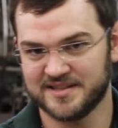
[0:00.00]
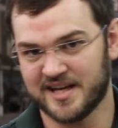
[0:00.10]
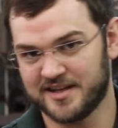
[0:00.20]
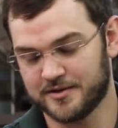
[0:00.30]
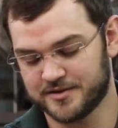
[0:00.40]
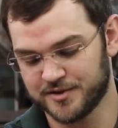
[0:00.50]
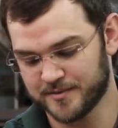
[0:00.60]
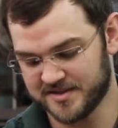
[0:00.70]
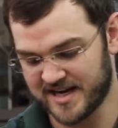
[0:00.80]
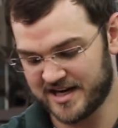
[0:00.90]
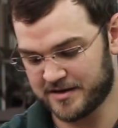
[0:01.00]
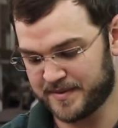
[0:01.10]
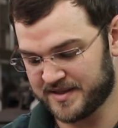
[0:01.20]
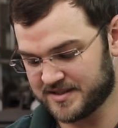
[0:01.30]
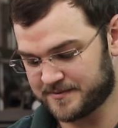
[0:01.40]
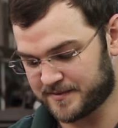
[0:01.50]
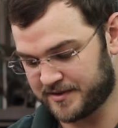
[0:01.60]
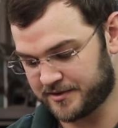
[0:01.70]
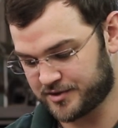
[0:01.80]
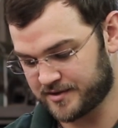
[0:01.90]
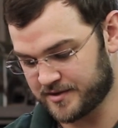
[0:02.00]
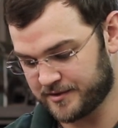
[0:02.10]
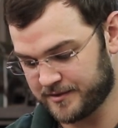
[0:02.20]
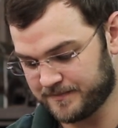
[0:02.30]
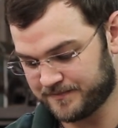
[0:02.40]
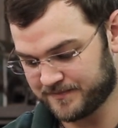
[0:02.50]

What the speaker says: take your two retainer pins for your trigger group,